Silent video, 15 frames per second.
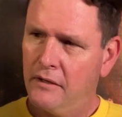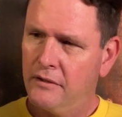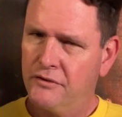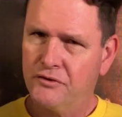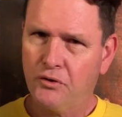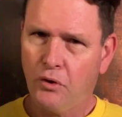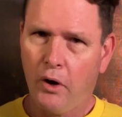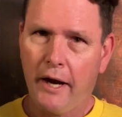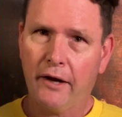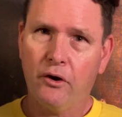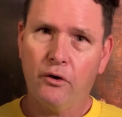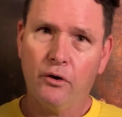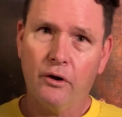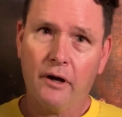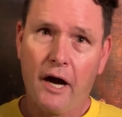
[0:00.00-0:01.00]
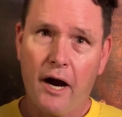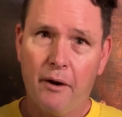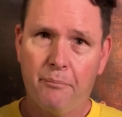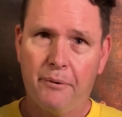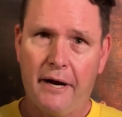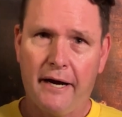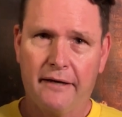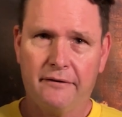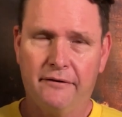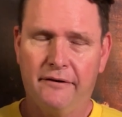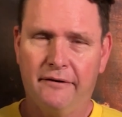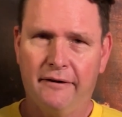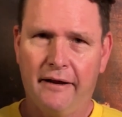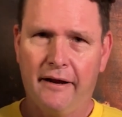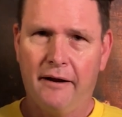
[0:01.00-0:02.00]
So I go to a
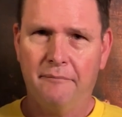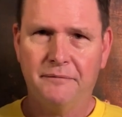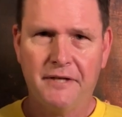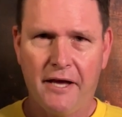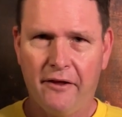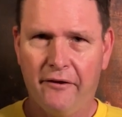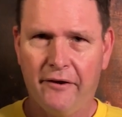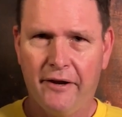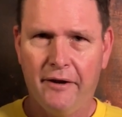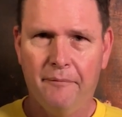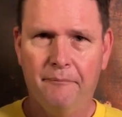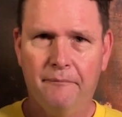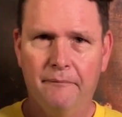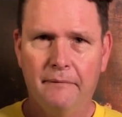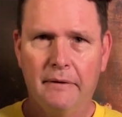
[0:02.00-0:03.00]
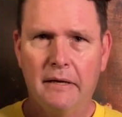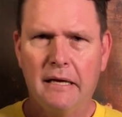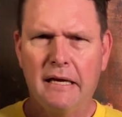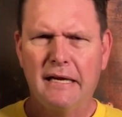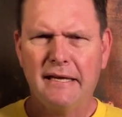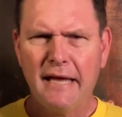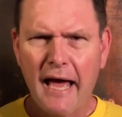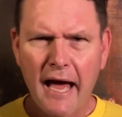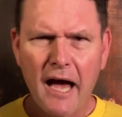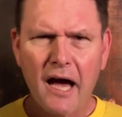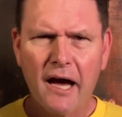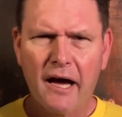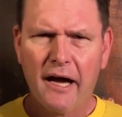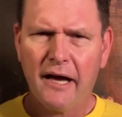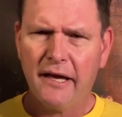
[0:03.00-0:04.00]
chiropractor and I'm telling him,
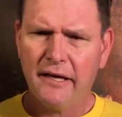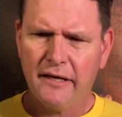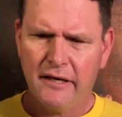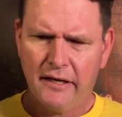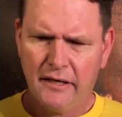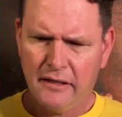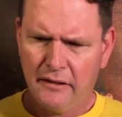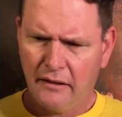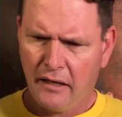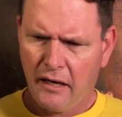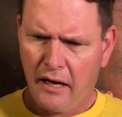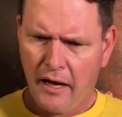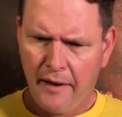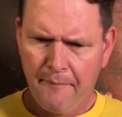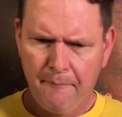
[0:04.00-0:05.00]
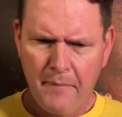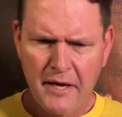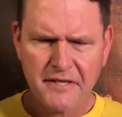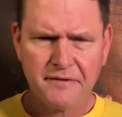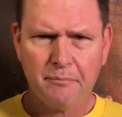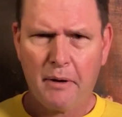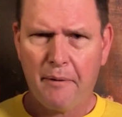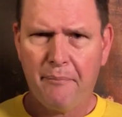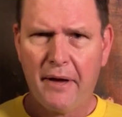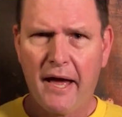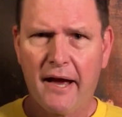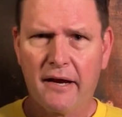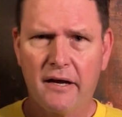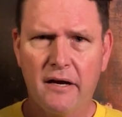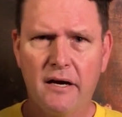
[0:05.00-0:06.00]
yeah, I messed my
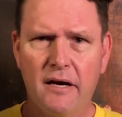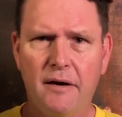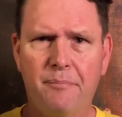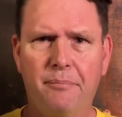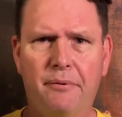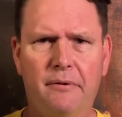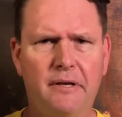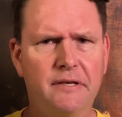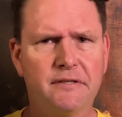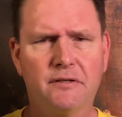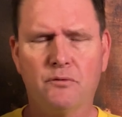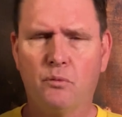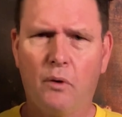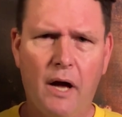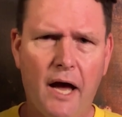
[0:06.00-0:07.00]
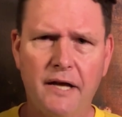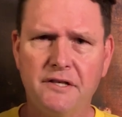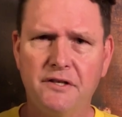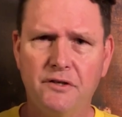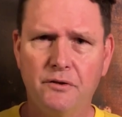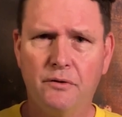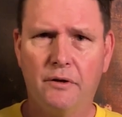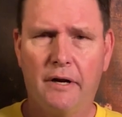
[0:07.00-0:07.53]
back up. And he says, well, how'd you do it?